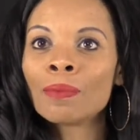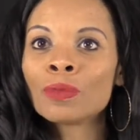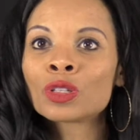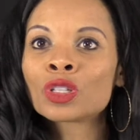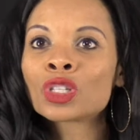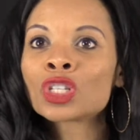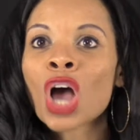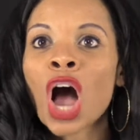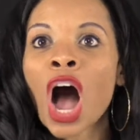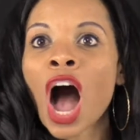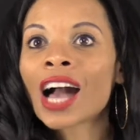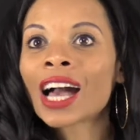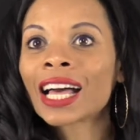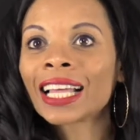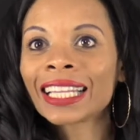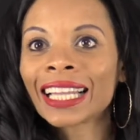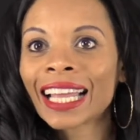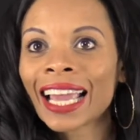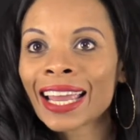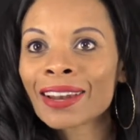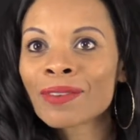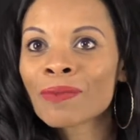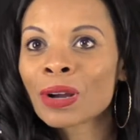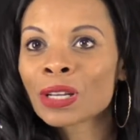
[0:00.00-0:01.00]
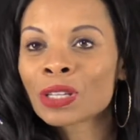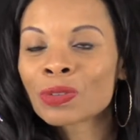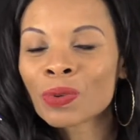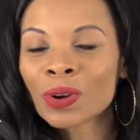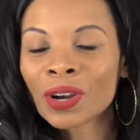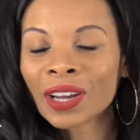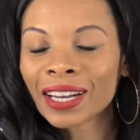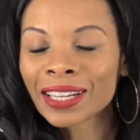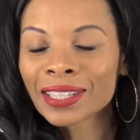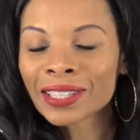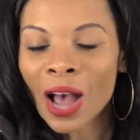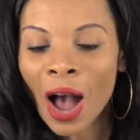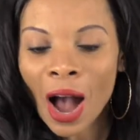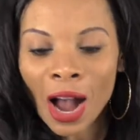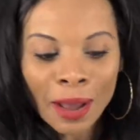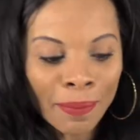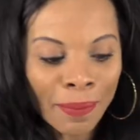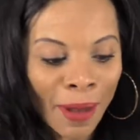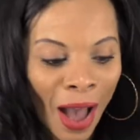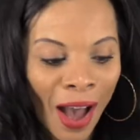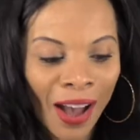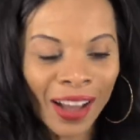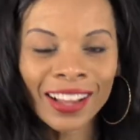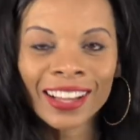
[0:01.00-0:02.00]
Chocolate, which we're going to talk
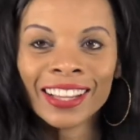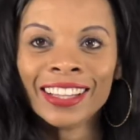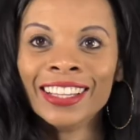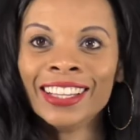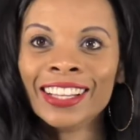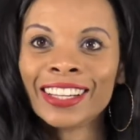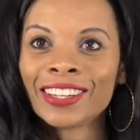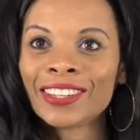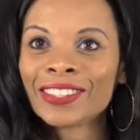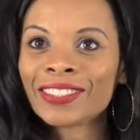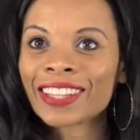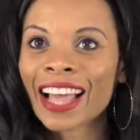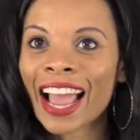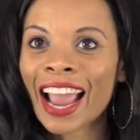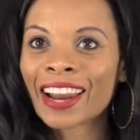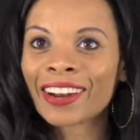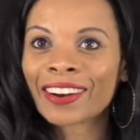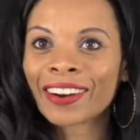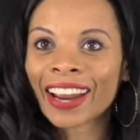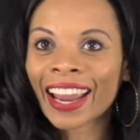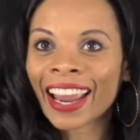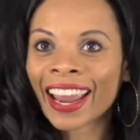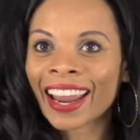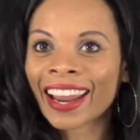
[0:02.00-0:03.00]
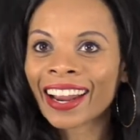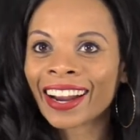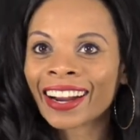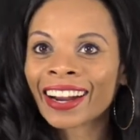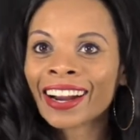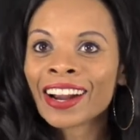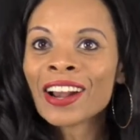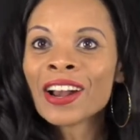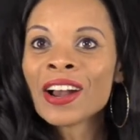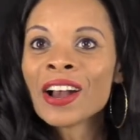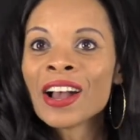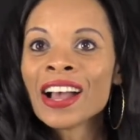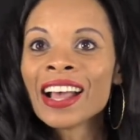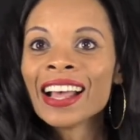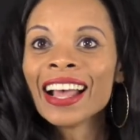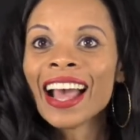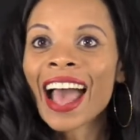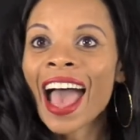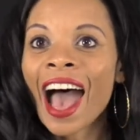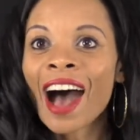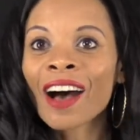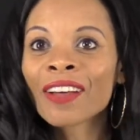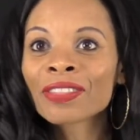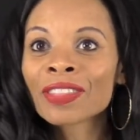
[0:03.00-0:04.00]
about a little later here. No,
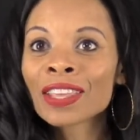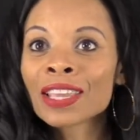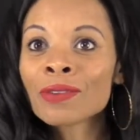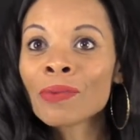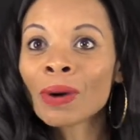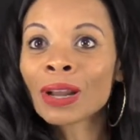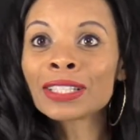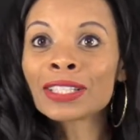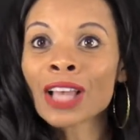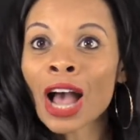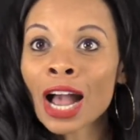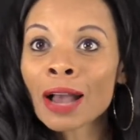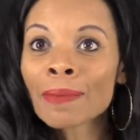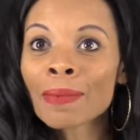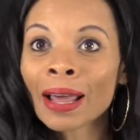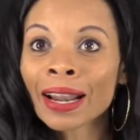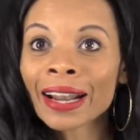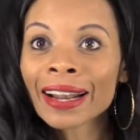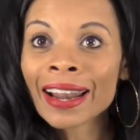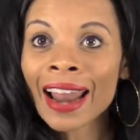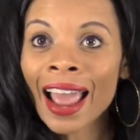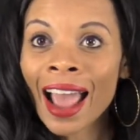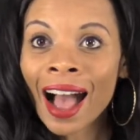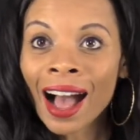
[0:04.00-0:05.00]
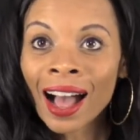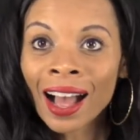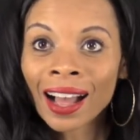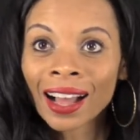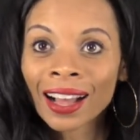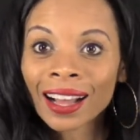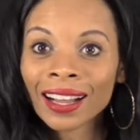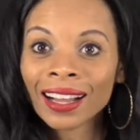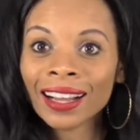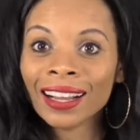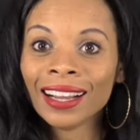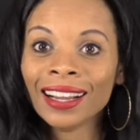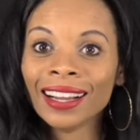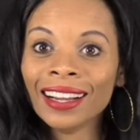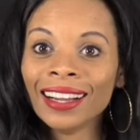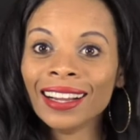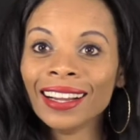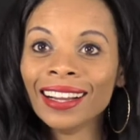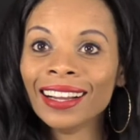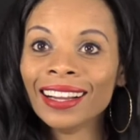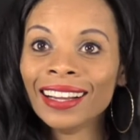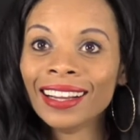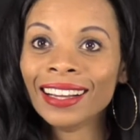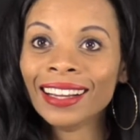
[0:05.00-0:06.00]
I'm so excited about
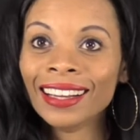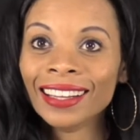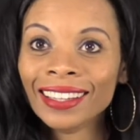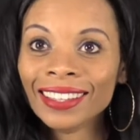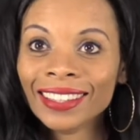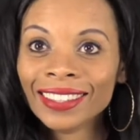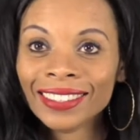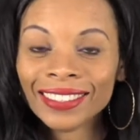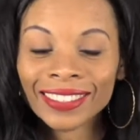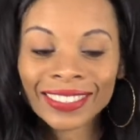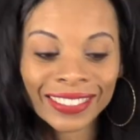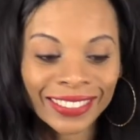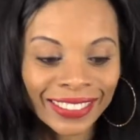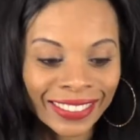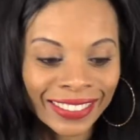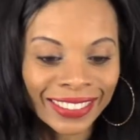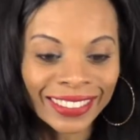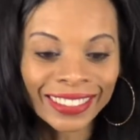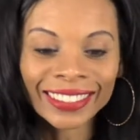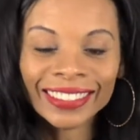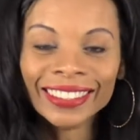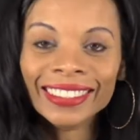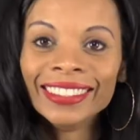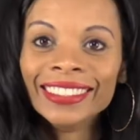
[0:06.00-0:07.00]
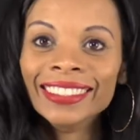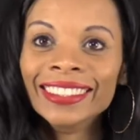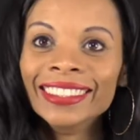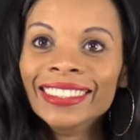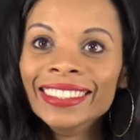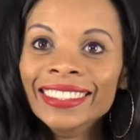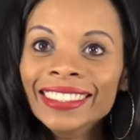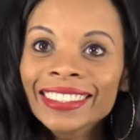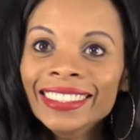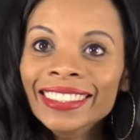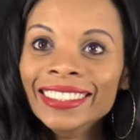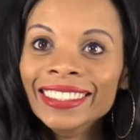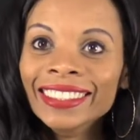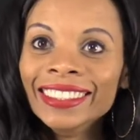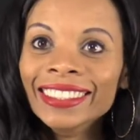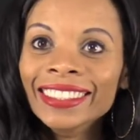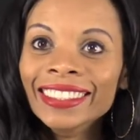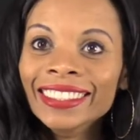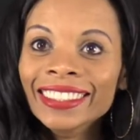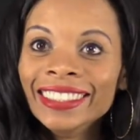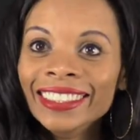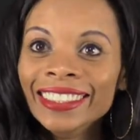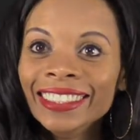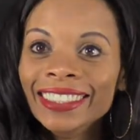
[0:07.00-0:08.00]
chocolate, and I came out today with my
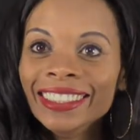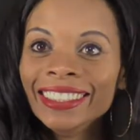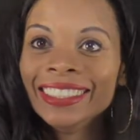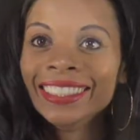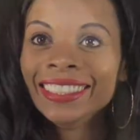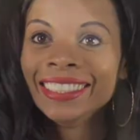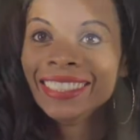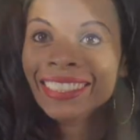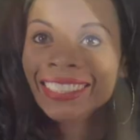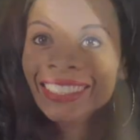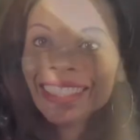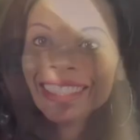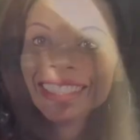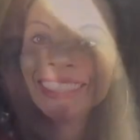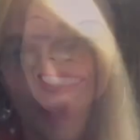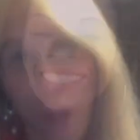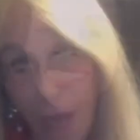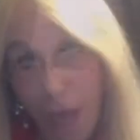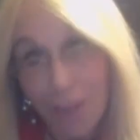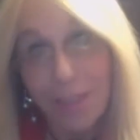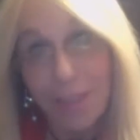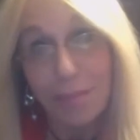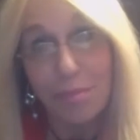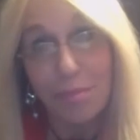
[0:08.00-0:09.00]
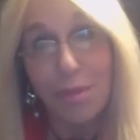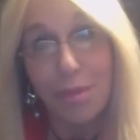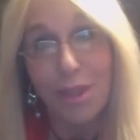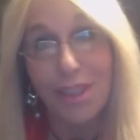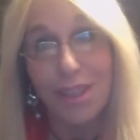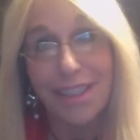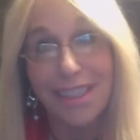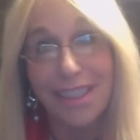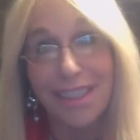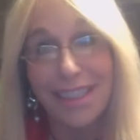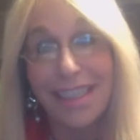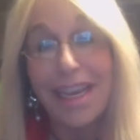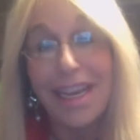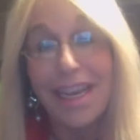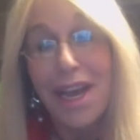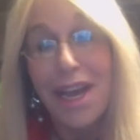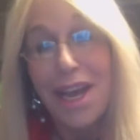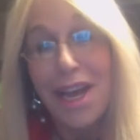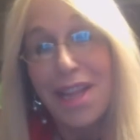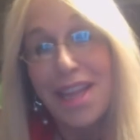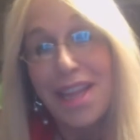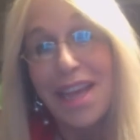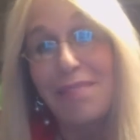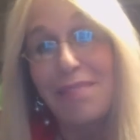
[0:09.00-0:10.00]
Dr. Berkson's chocolate booklet
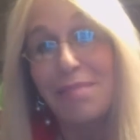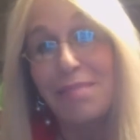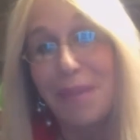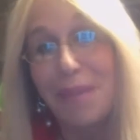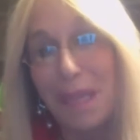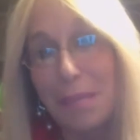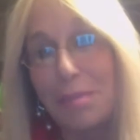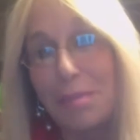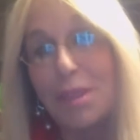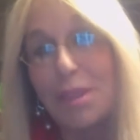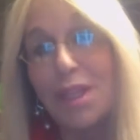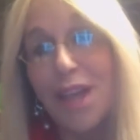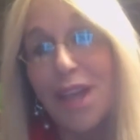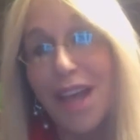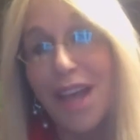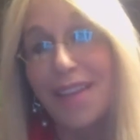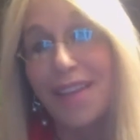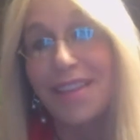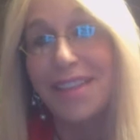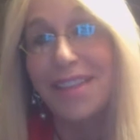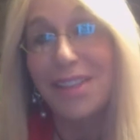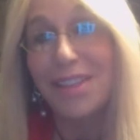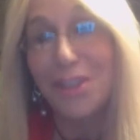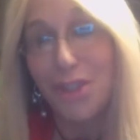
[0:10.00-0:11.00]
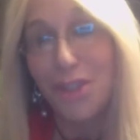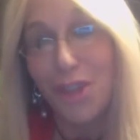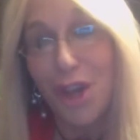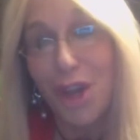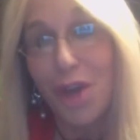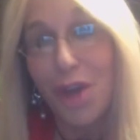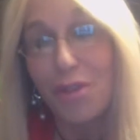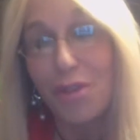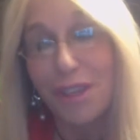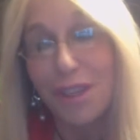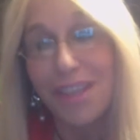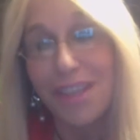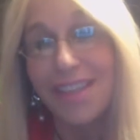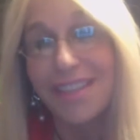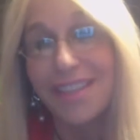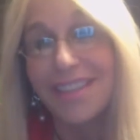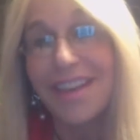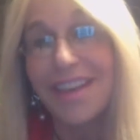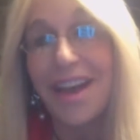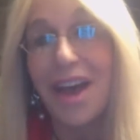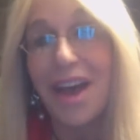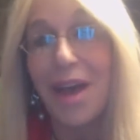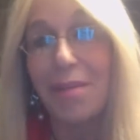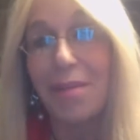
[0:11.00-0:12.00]
that people on this show
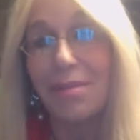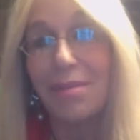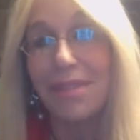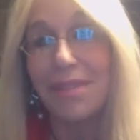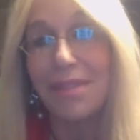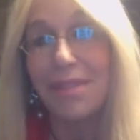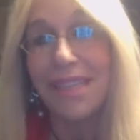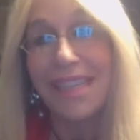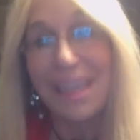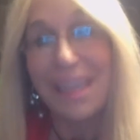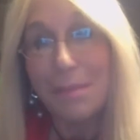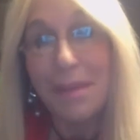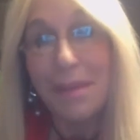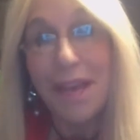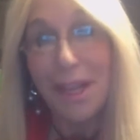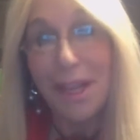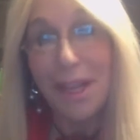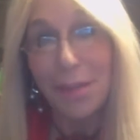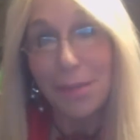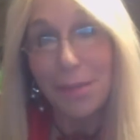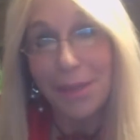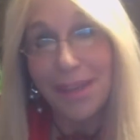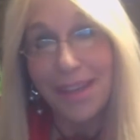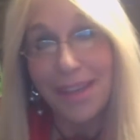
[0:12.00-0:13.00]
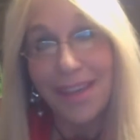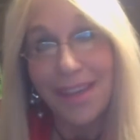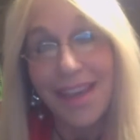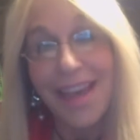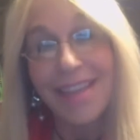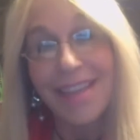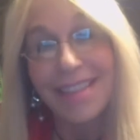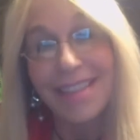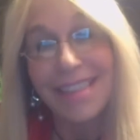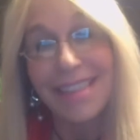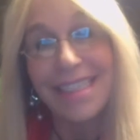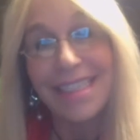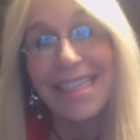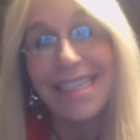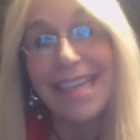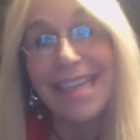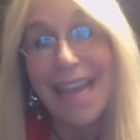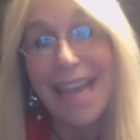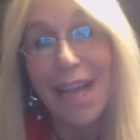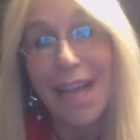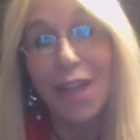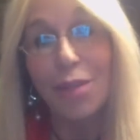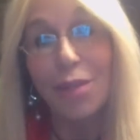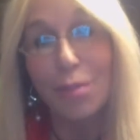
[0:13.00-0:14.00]
can email me at
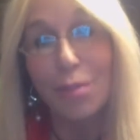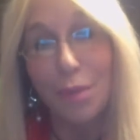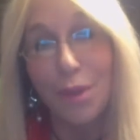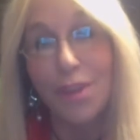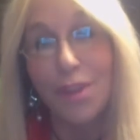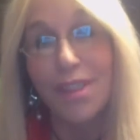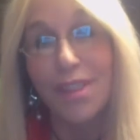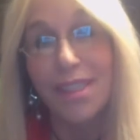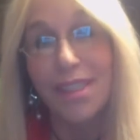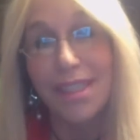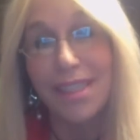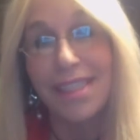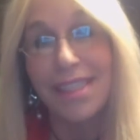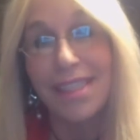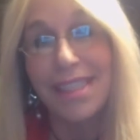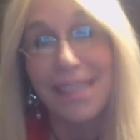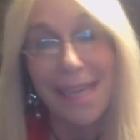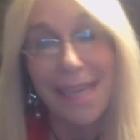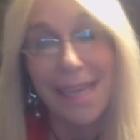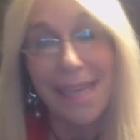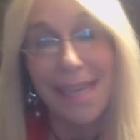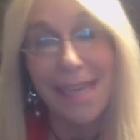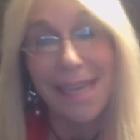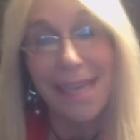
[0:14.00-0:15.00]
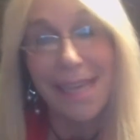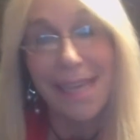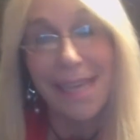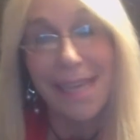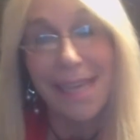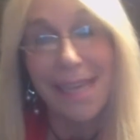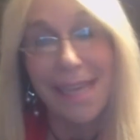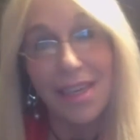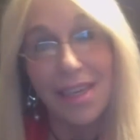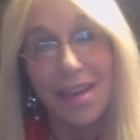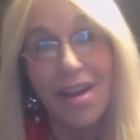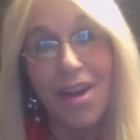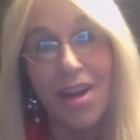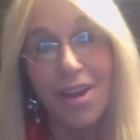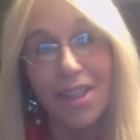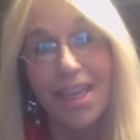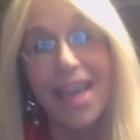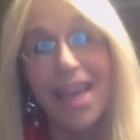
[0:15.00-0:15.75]
dlberkson, DLBERKSON